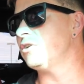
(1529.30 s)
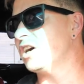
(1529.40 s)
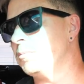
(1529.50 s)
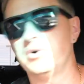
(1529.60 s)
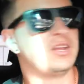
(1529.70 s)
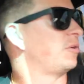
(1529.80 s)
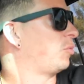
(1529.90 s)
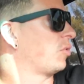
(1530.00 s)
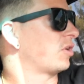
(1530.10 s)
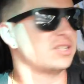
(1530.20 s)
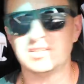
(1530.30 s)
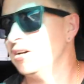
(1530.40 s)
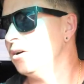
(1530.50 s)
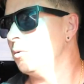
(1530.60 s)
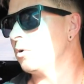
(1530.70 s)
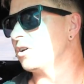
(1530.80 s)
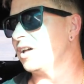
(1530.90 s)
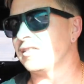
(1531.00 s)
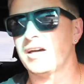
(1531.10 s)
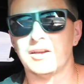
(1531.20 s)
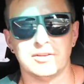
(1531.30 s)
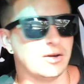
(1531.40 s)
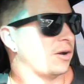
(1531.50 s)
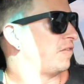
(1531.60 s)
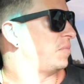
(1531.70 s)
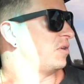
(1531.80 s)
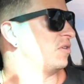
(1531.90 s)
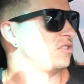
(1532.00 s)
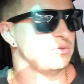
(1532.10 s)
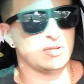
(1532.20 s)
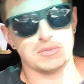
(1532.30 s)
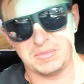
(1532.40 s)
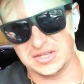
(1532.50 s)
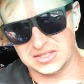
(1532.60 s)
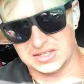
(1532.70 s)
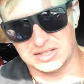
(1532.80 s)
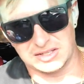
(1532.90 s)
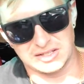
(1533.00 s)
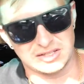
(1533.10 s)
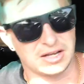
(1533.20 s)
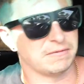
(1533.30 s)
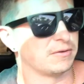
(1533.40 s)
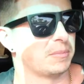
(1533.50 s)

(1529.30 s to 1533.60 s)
You gotta put in work like that, you know? I've been doing my businesses and stuff